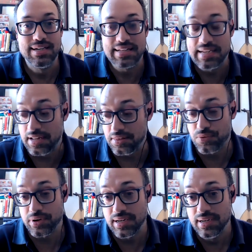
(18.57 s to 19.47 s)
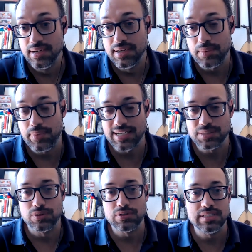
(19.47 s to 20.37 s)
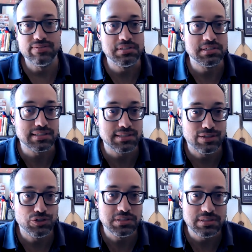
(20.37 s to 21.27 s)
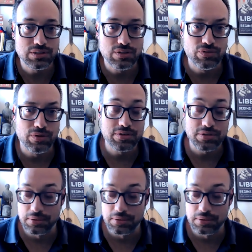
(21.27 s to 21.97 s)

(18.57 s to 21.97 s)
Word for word: and got three passports, lived in six countries, and so forth.